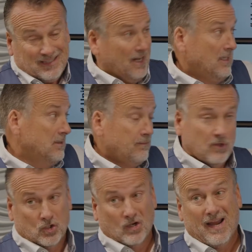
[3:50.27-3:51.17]
kind of
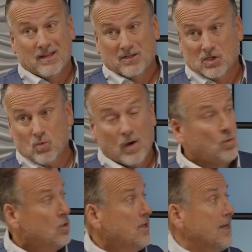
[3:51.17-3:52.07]
the trend. This is what
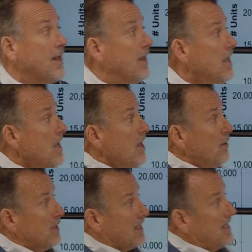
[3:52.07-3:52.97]
we're looking at.
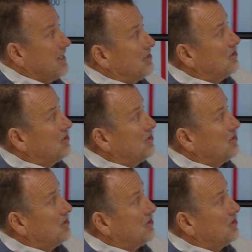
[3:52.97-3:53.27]
But again,